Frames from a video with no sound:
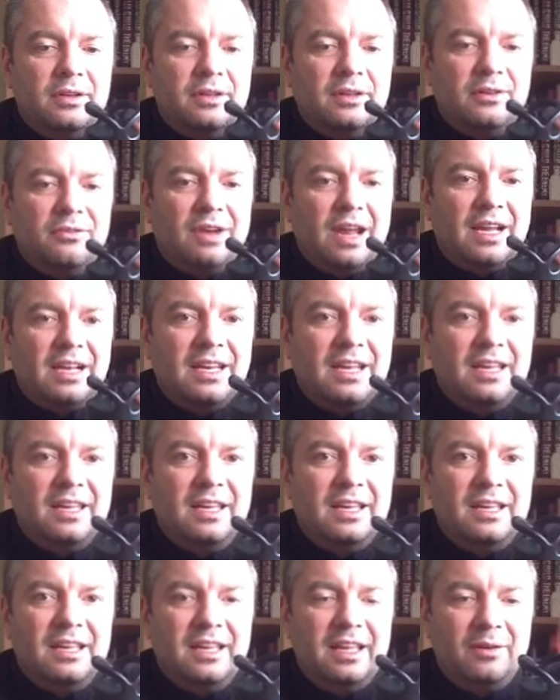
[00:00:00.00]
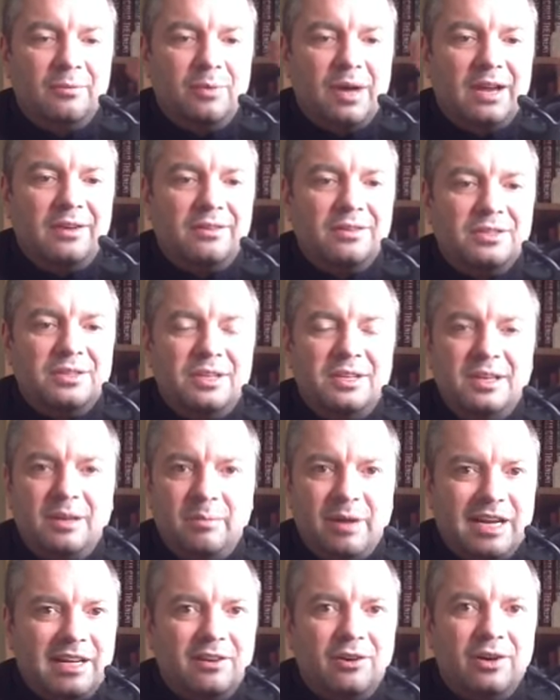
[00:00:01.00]
correctly, whereas you
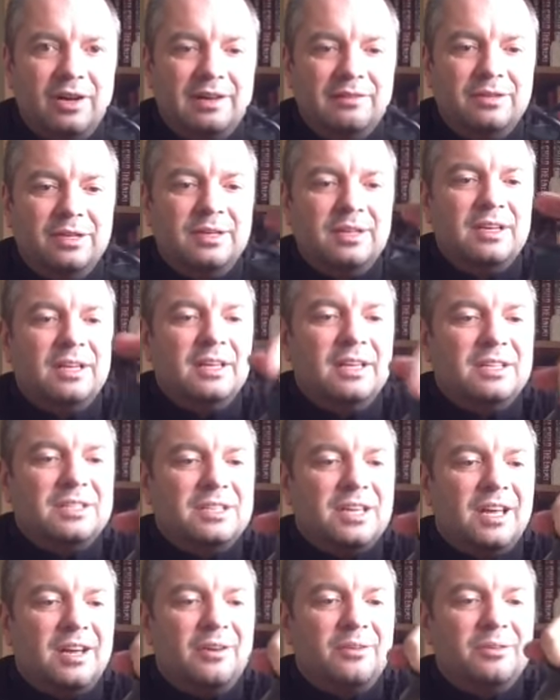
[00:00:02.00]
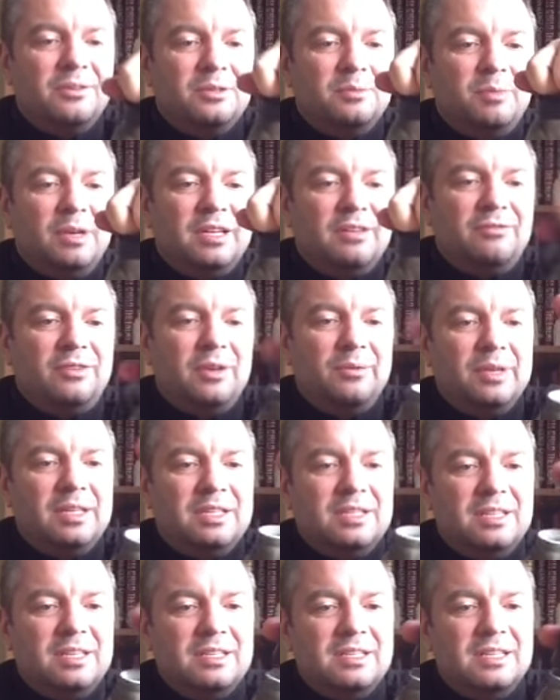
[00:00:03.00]
might not have. So there's been a few
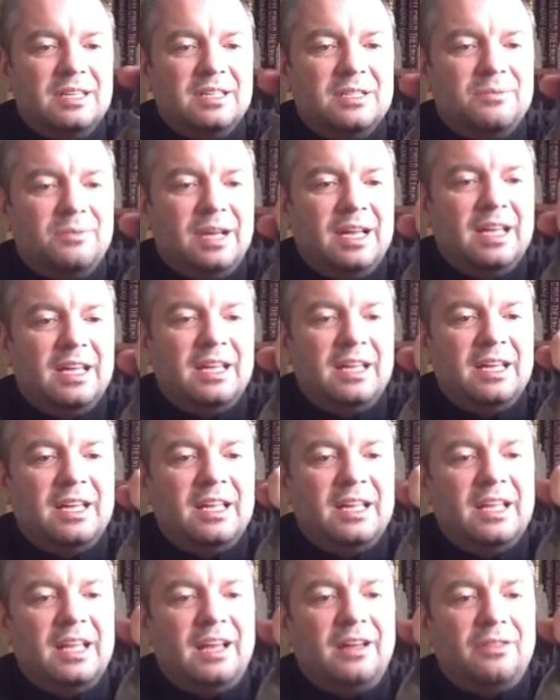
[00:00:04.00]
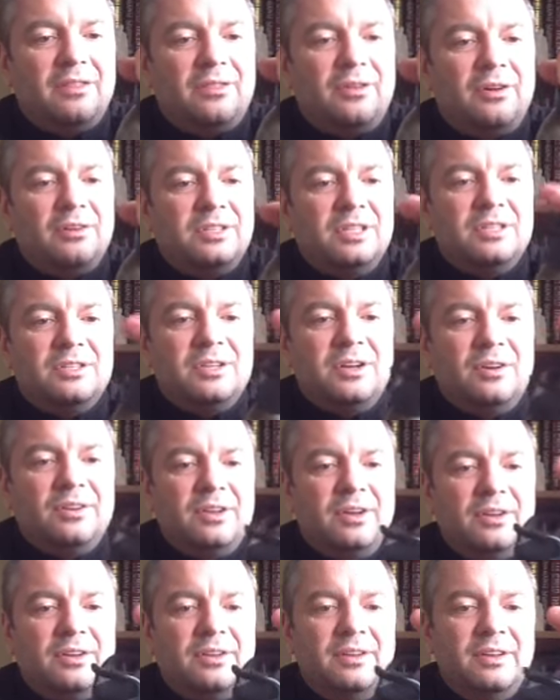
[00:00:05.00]
instances where I thought it's gone
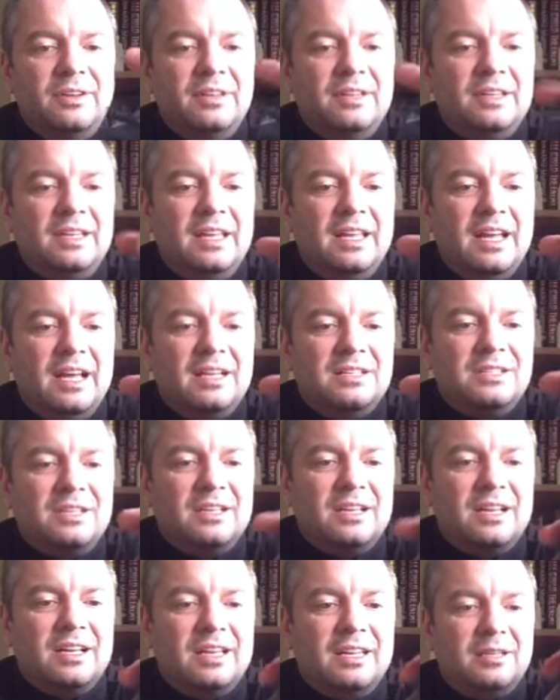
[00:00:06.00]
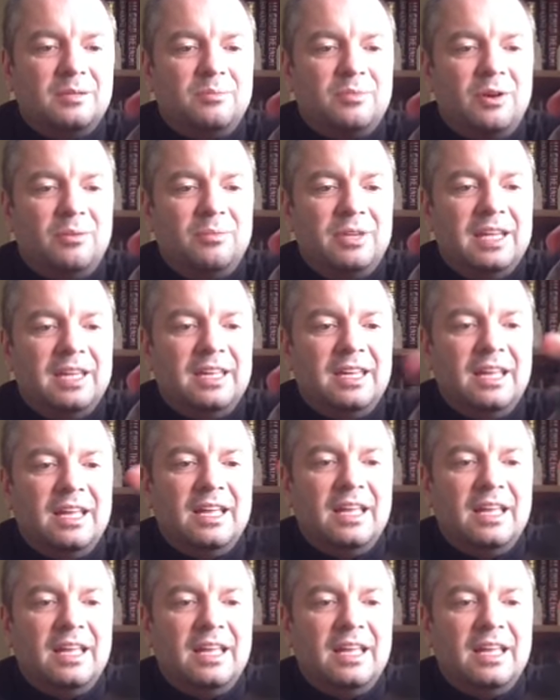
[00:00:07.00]
on, it hasn't clicked properly,